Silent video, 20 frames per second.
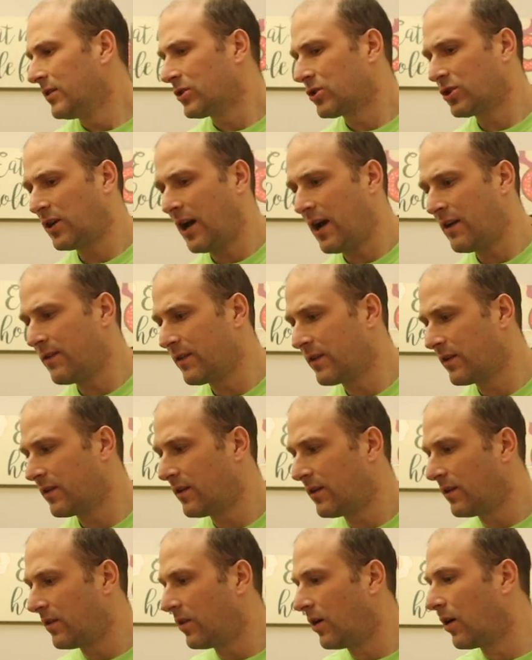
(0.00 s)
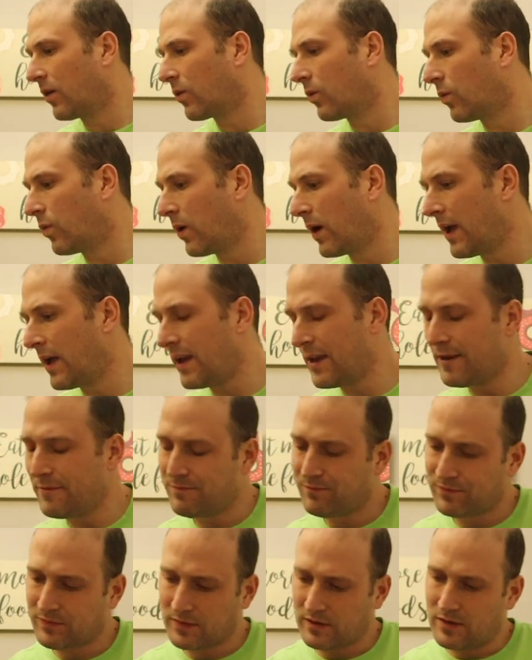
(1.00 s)
driving along the
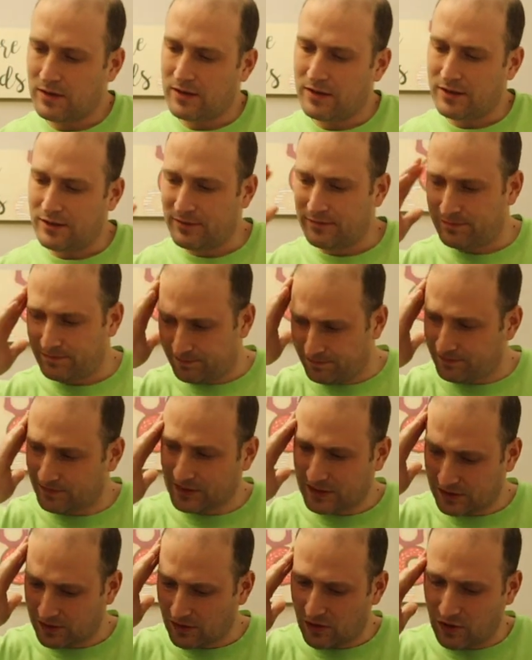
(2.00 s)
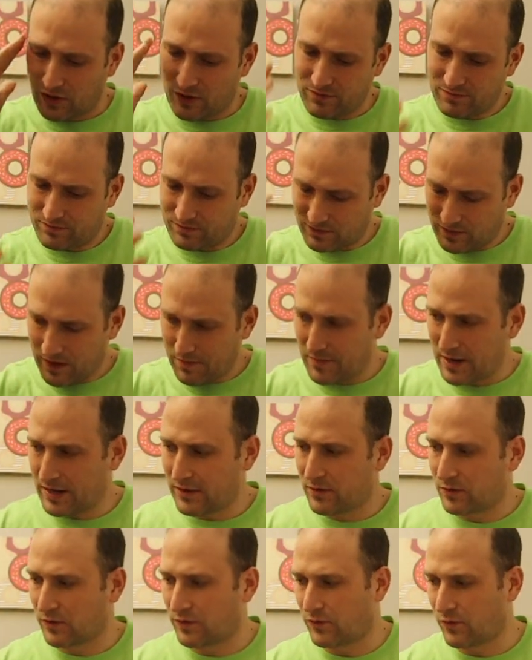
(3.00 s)
way. So I
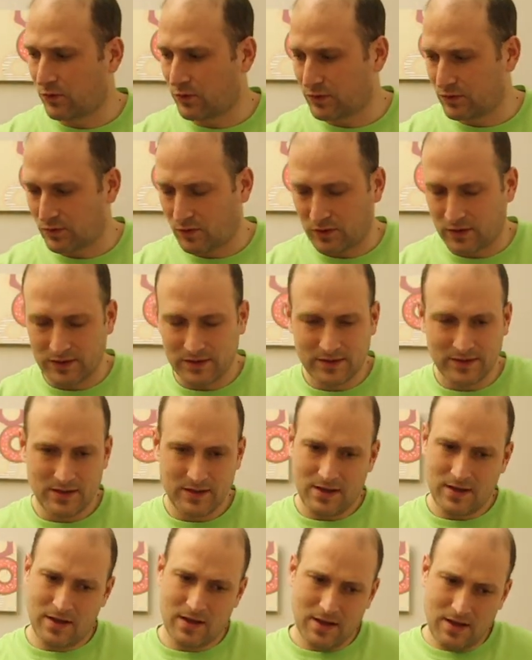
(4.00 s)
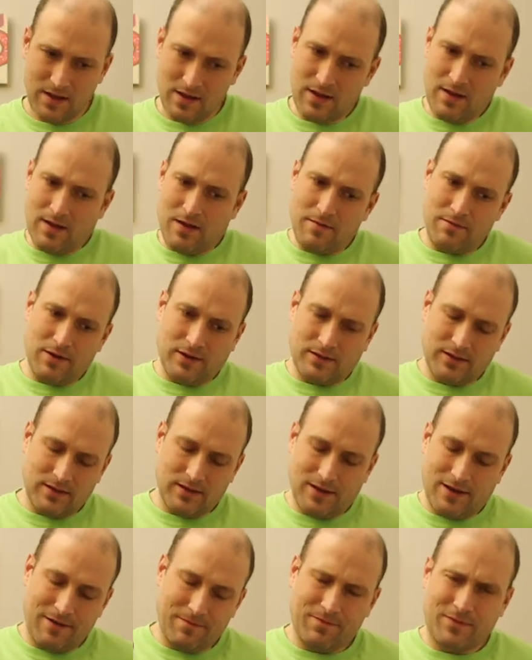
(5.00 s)
made those frozen ones. But
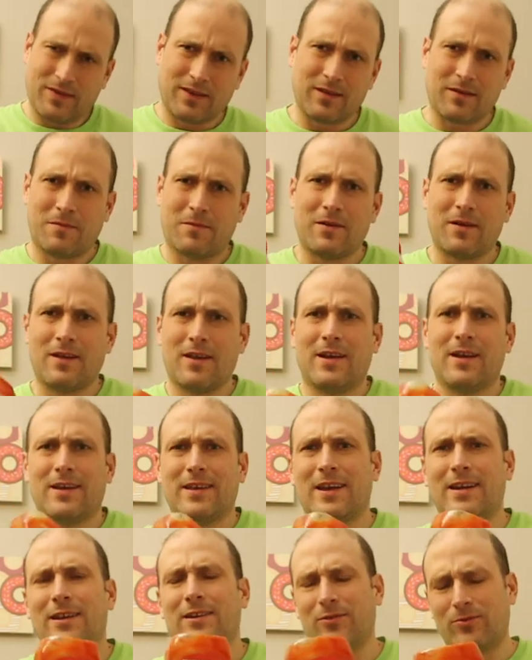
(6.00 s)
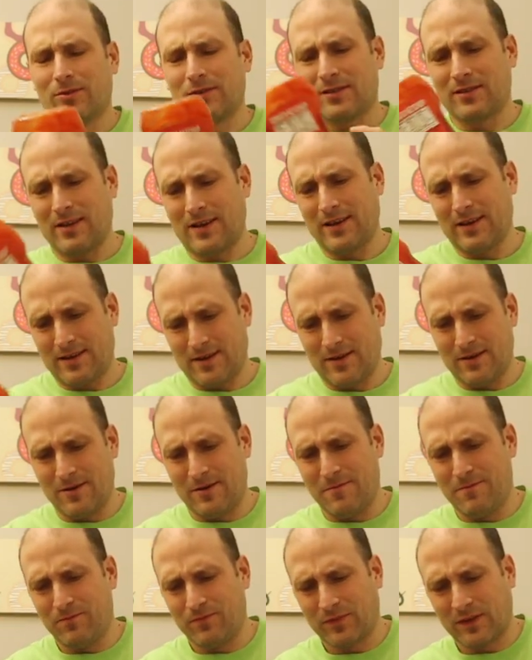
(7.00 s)
yeah, and I noticed like
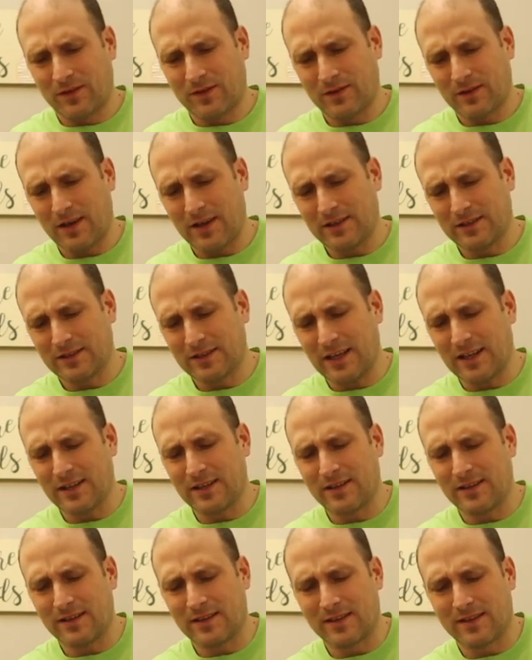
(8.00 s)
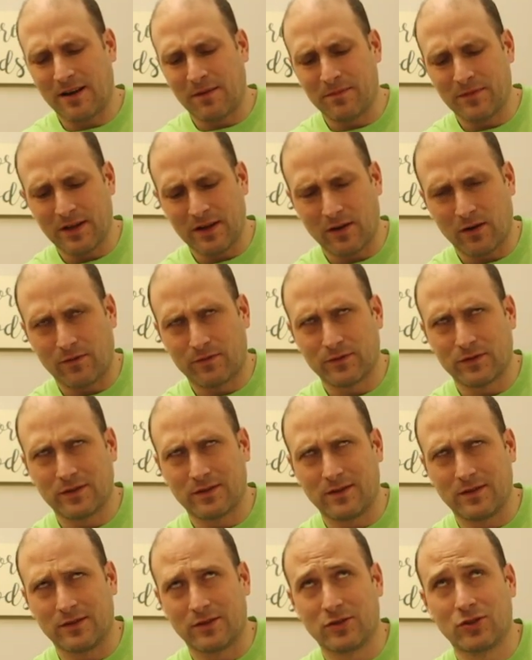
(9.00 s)
I just added the thumbnail of
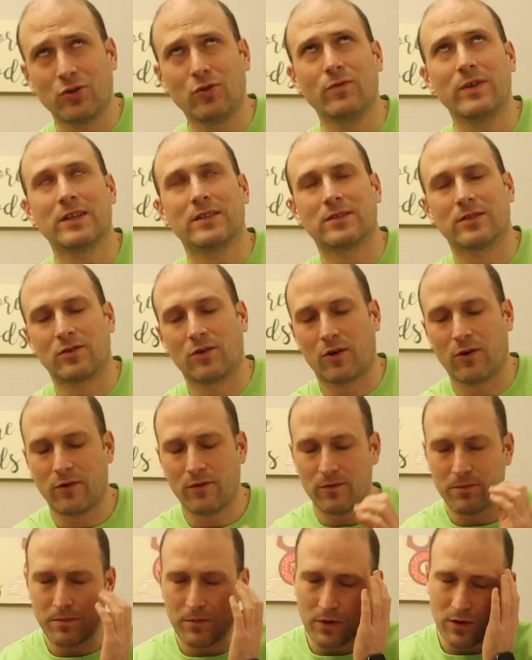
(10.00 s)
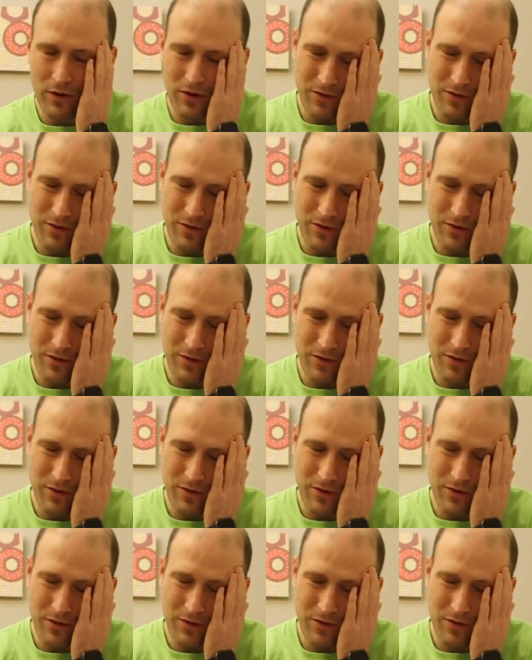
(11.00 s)
the 2 weeks ago